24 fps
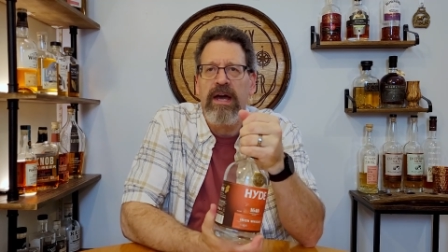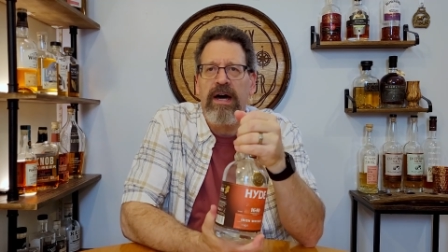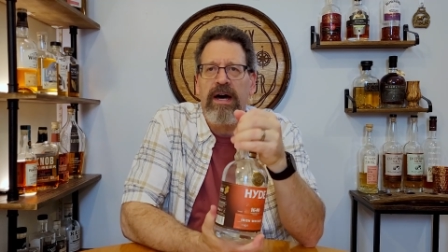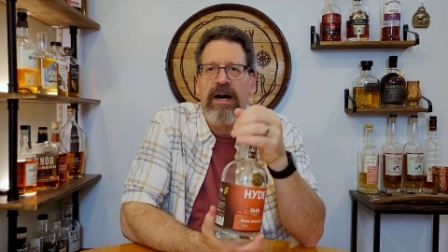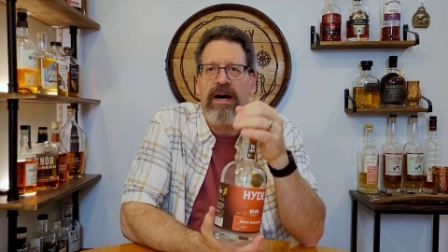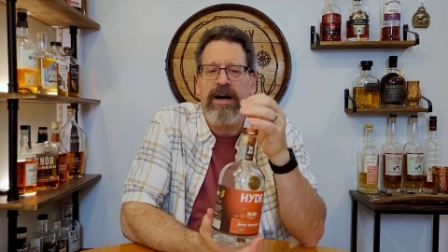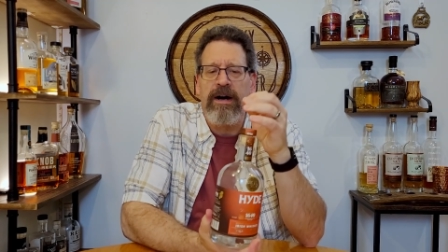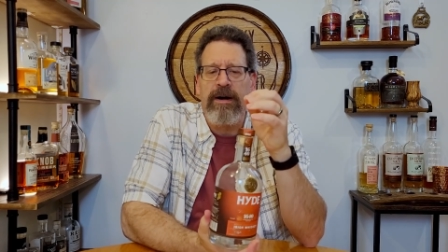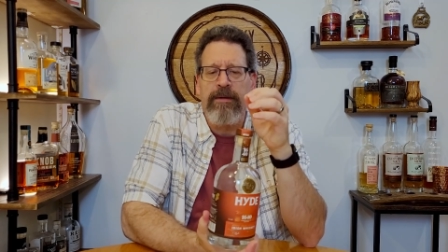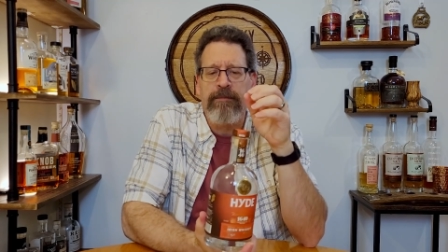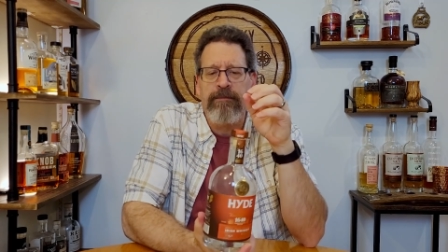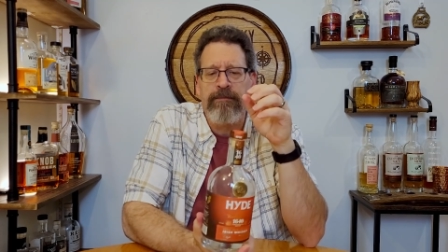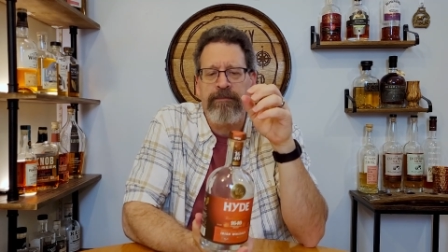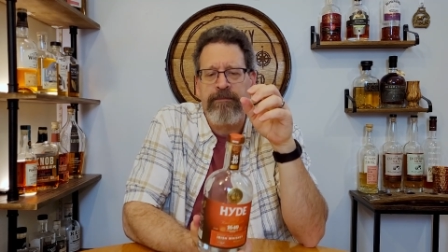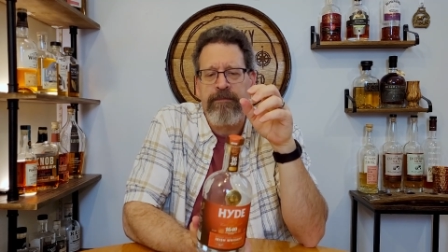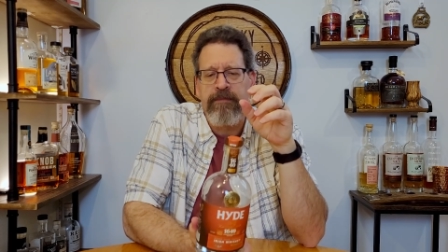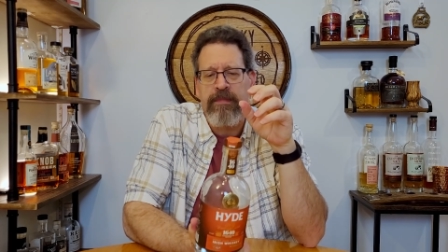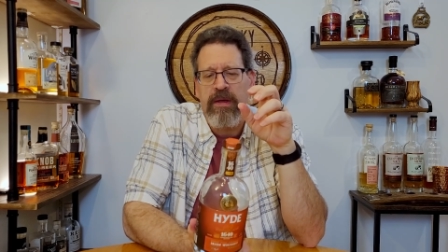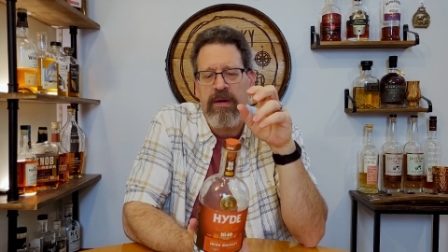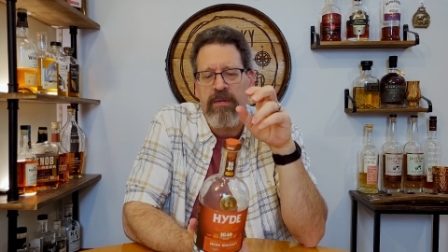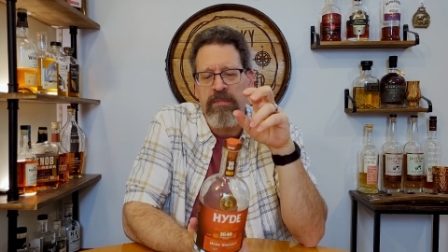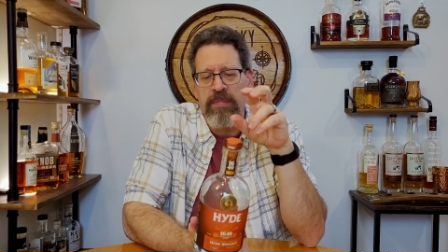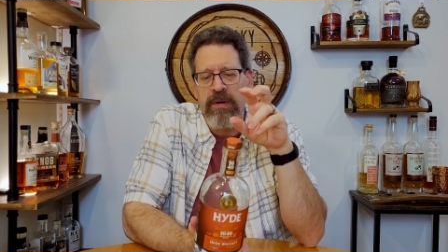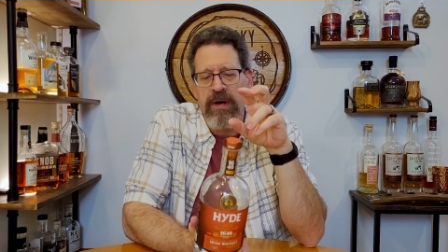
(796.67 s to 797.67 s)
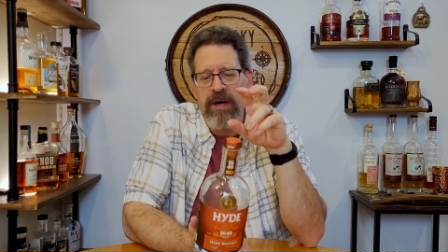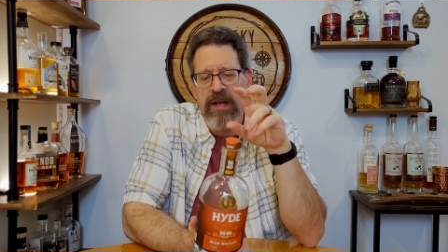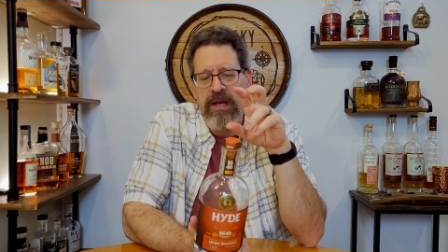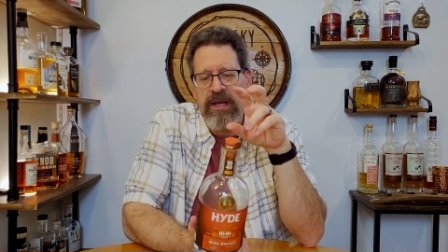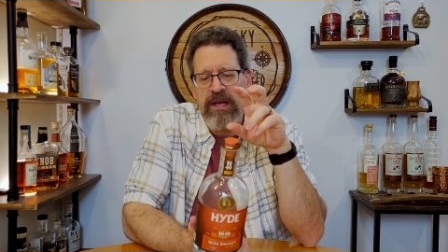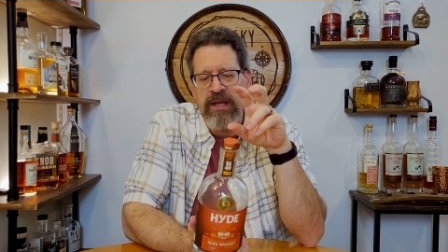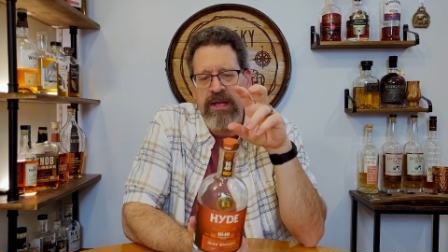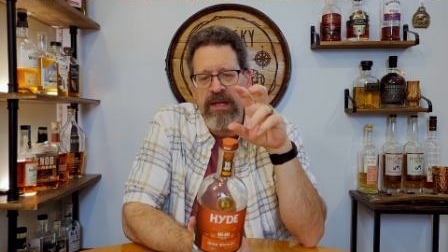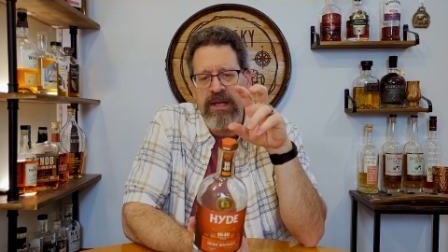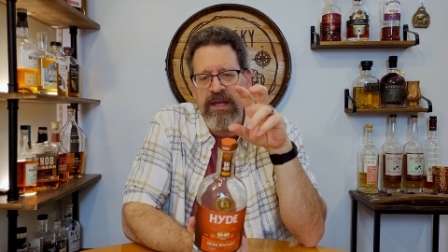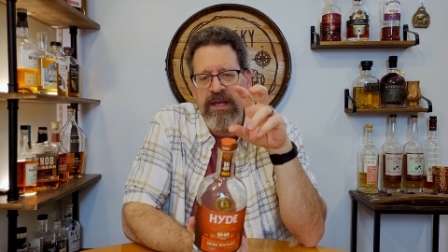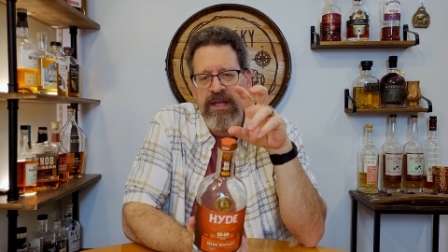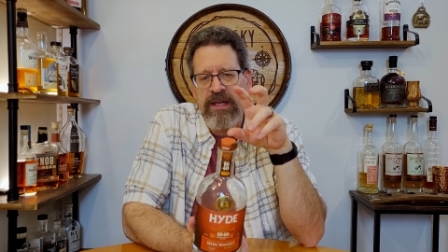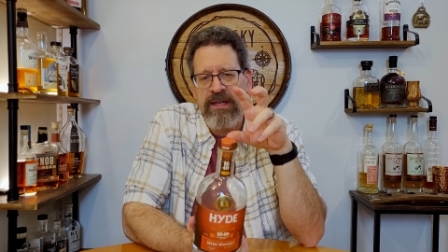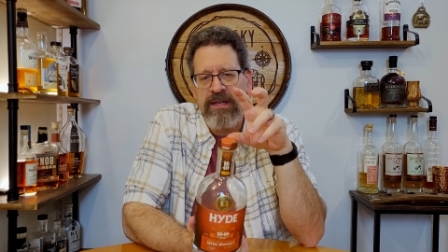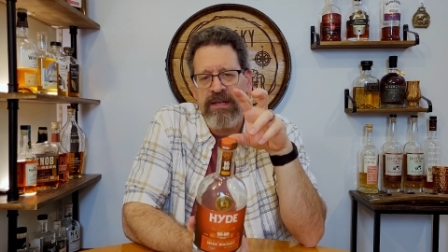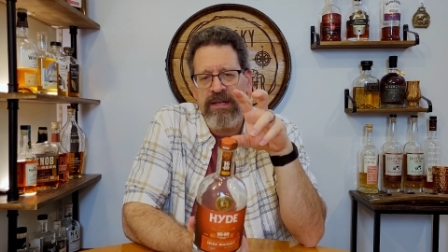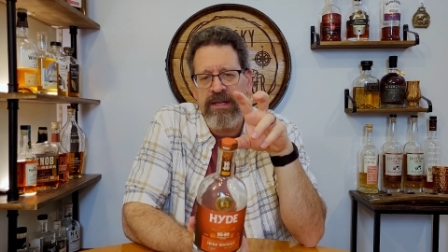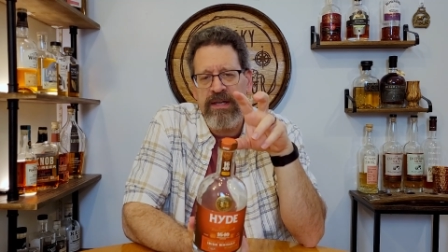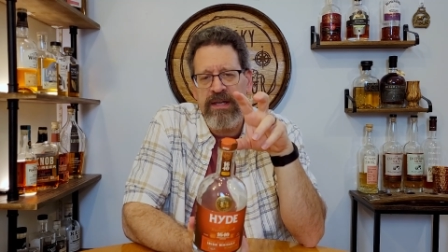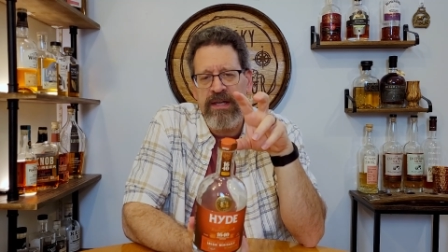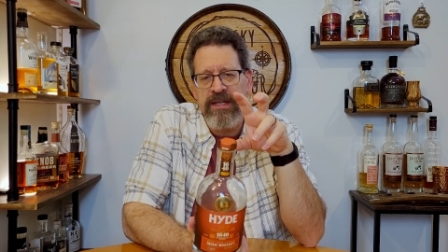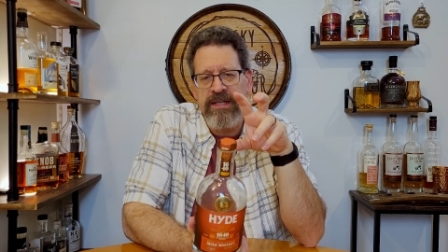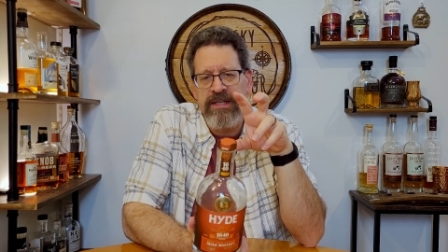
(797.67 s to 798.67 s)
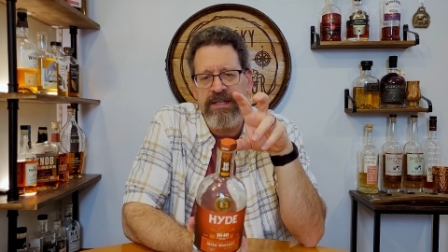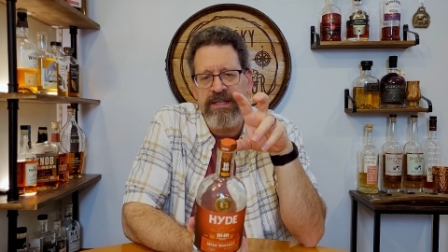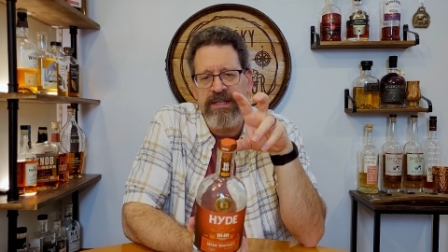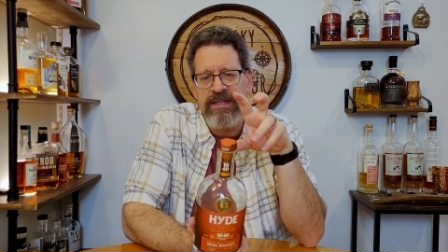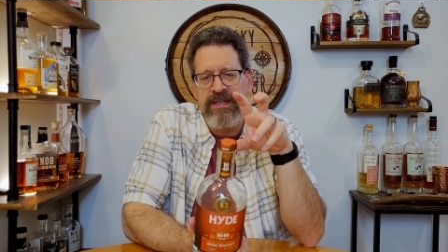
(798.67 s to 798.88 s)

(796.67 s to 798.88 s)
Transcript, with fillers: Um, but it it